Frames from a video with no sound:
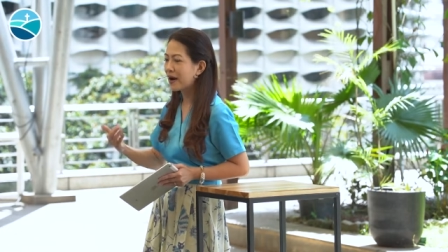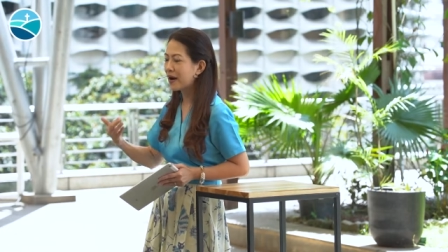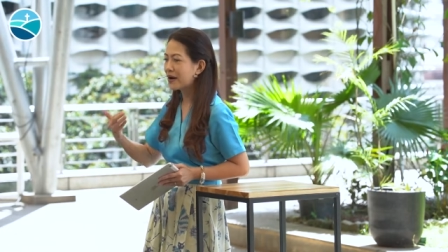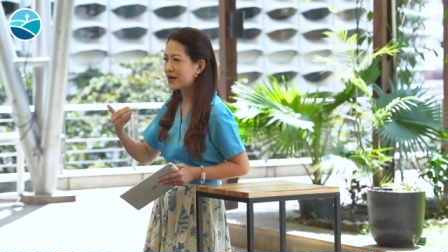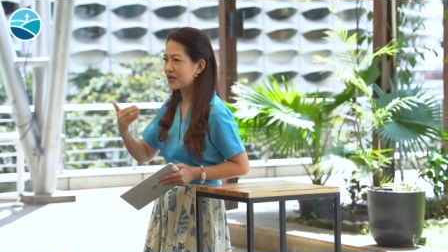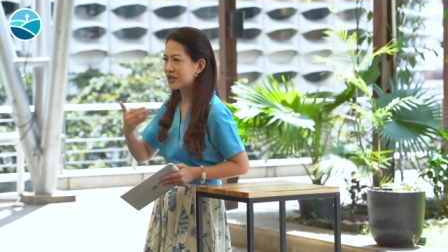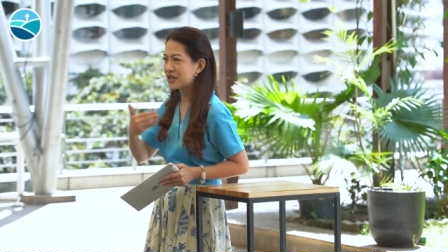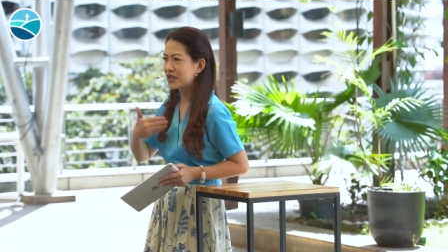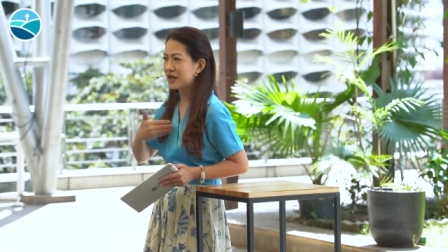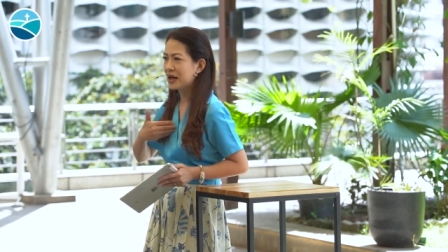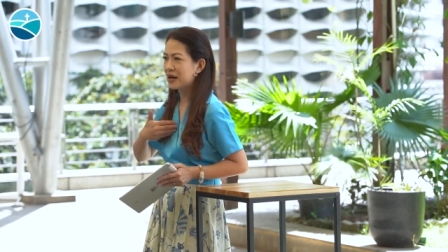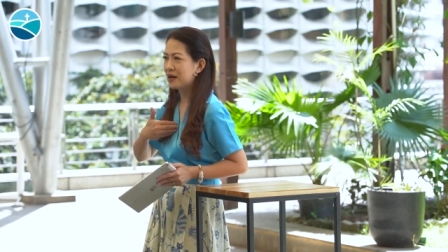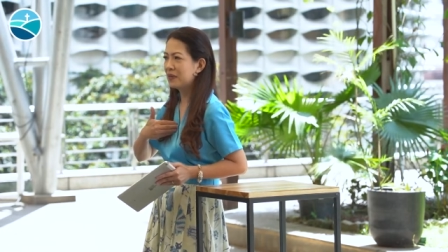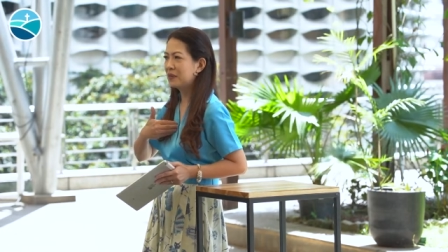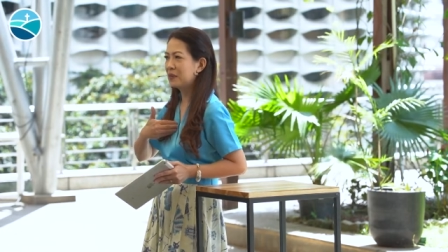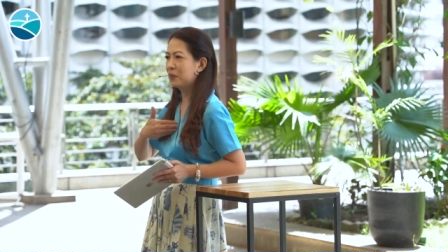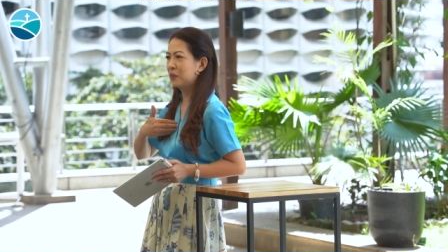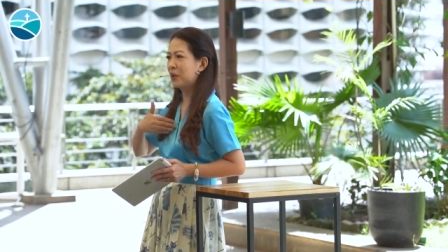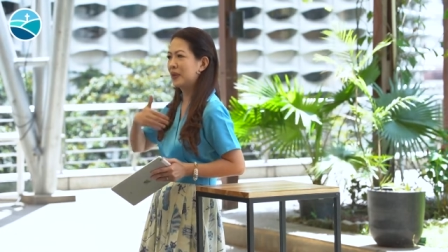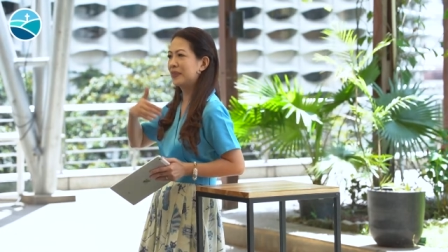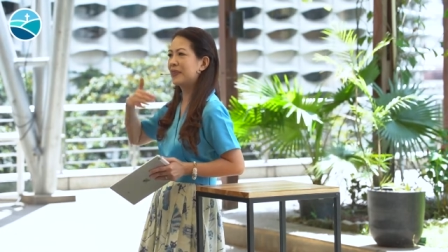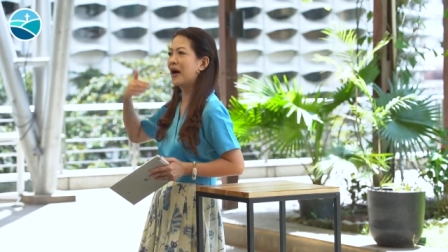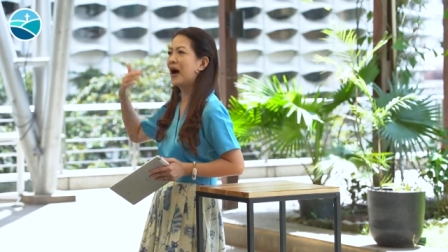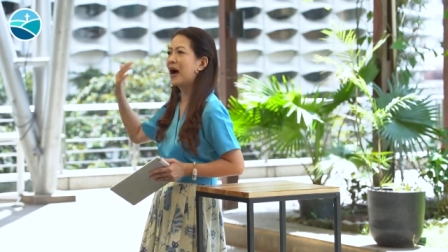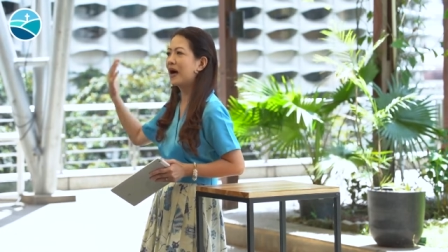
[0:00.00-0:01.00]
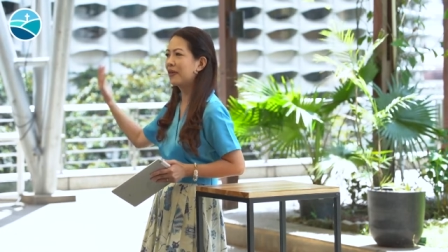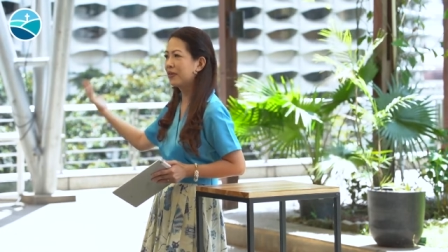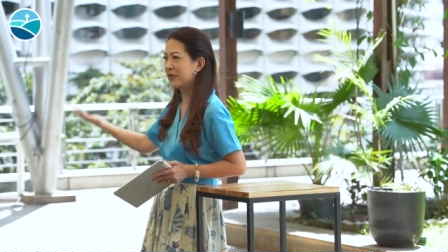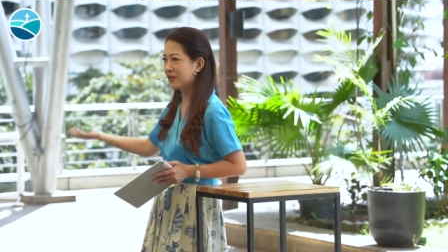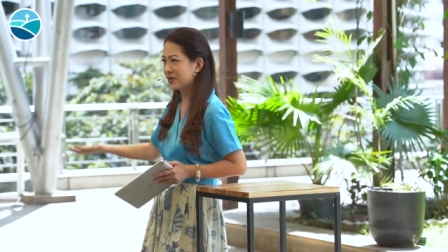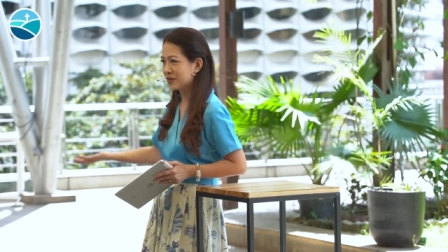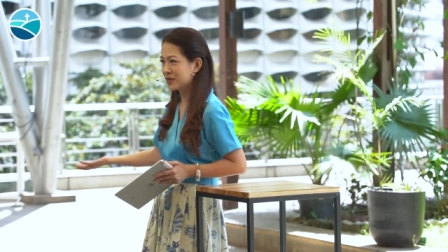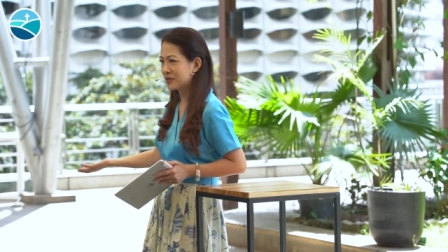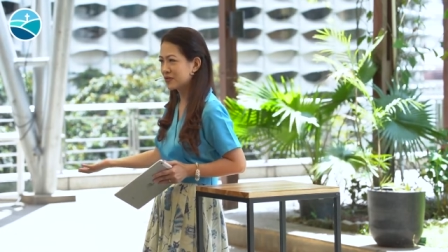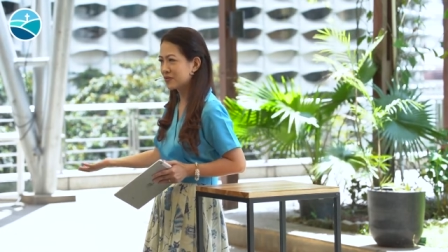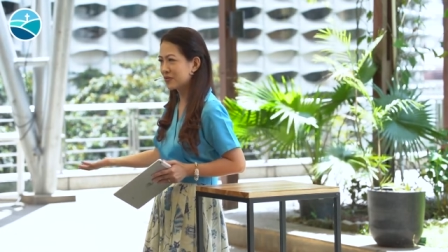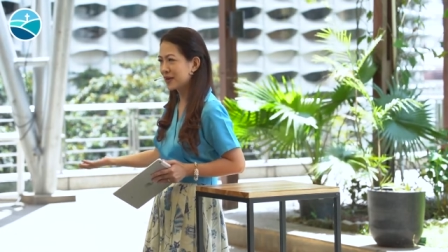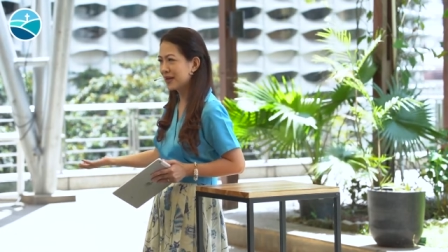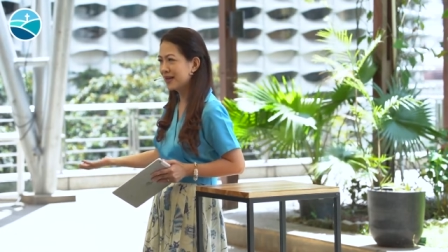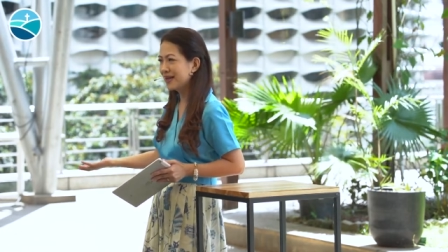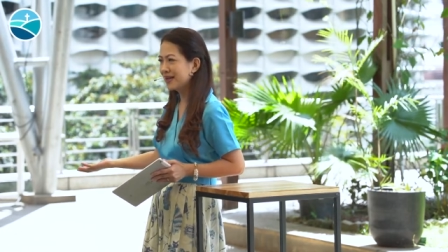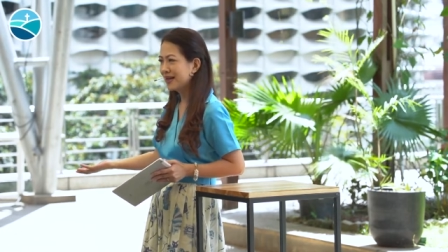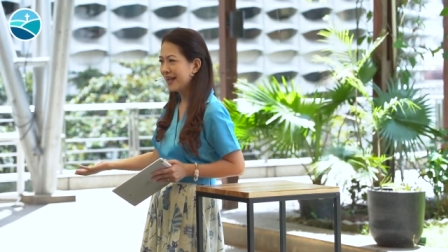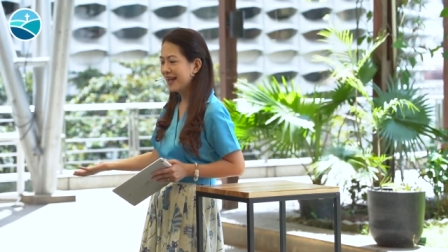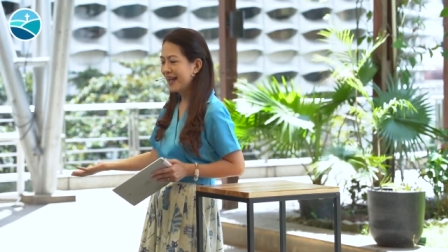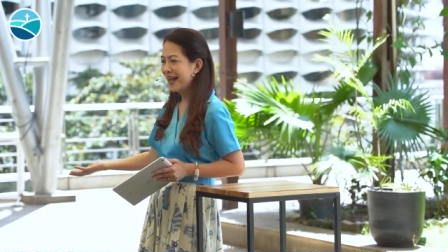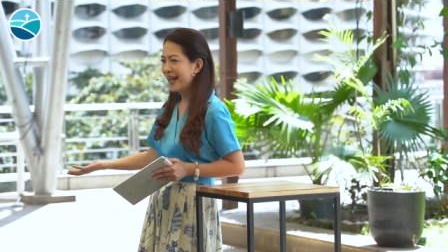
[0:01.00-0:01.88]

ourselves with others, right?